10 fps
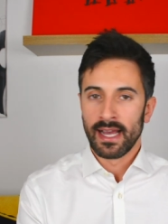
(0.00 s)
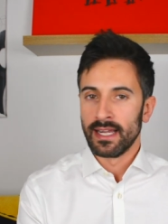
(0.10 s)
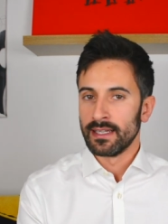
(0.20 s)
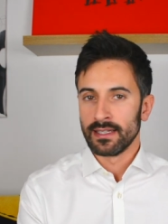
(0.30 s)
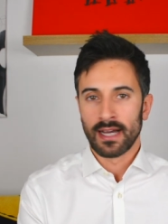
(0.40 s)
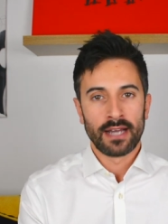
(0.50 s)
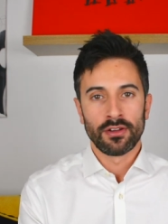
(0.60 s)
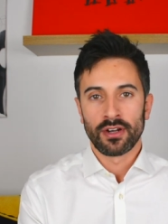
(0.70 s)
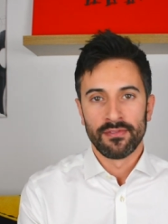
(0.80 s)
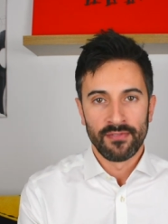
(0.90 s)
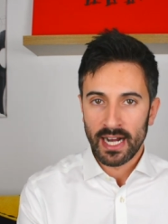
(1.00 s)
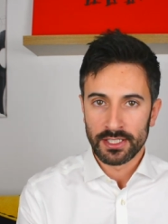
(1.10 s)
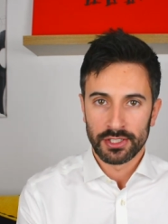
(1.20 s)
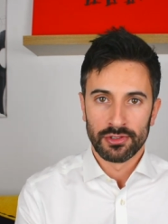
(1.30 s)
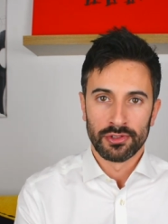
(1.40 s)
and I don't
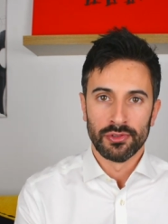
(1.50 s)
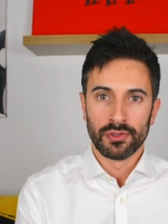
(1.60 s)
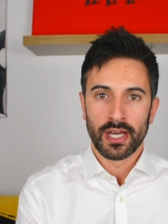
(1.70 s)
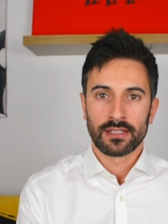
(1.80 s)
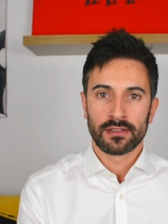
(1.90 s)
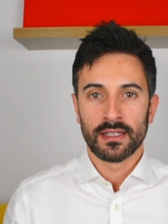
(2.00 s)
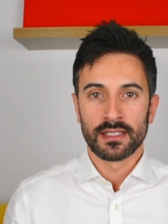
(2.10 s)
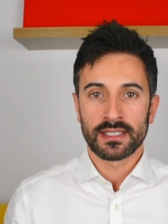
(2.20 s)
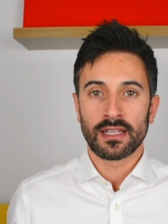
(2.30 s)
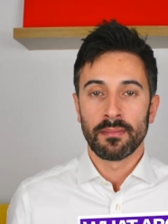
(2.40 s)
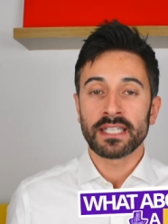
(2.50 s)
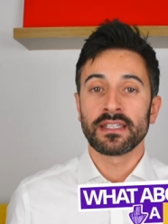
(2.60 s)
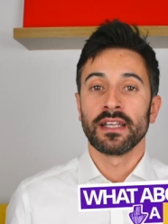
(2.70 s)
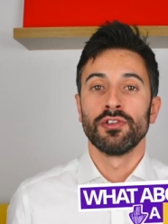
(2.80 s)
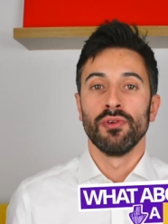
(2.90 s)
advise you to do that. Instead, the
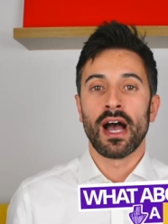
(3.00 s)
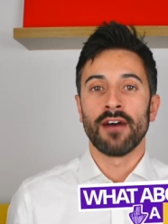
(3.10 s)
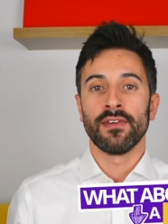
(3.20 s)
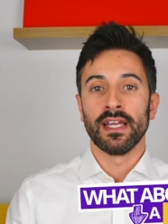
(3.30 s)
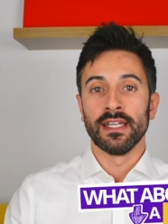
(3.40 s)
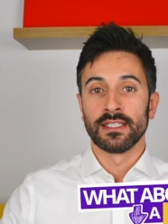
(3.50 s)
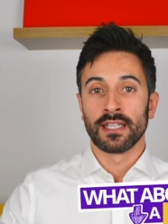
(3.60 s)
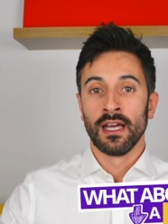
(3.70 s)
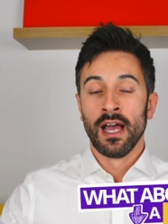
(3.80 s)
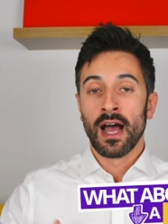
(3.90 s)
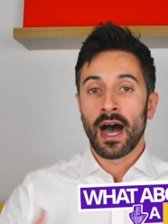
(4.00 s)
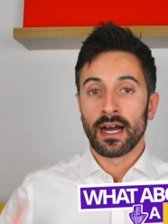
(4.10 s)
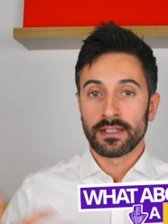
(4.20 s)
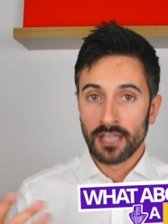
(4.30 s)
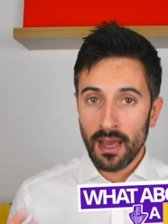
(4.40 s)
best thing to have is
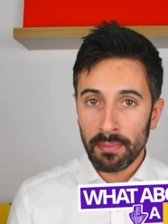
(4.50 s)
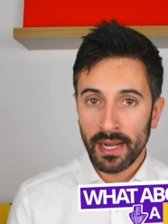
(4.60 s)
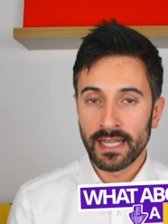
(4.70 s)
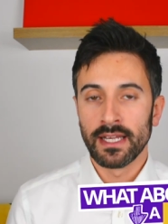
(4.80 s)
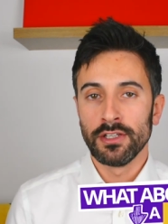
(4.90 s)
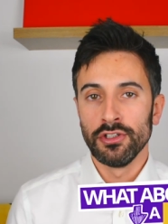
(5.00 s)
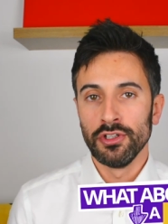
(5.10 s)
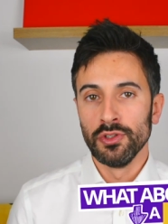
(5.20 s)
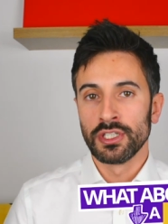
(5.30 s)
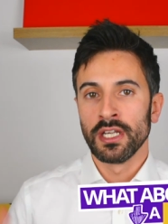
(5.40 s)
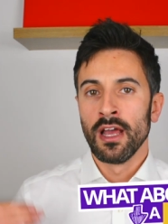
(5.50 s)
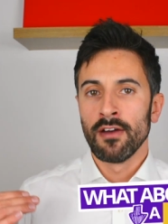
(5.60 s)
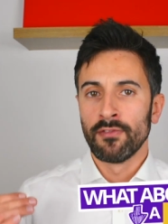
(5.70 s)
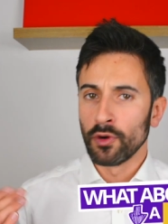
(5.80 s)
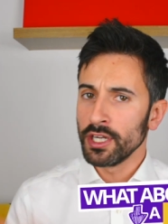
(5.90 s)
a template that you use
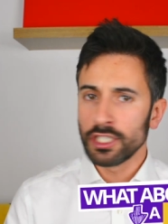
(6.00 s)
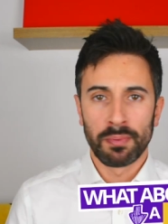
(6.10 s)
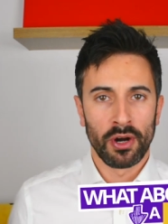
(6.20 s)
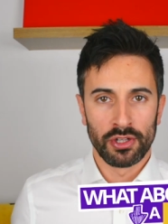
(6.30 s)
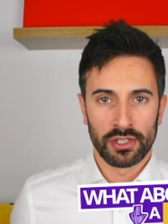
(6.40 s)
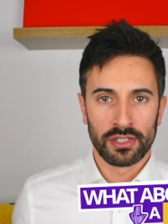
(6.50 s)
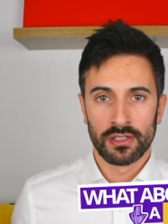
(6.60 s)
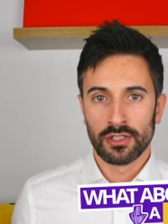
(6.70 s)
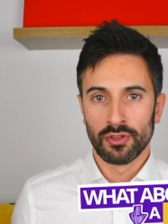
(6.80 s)
for each product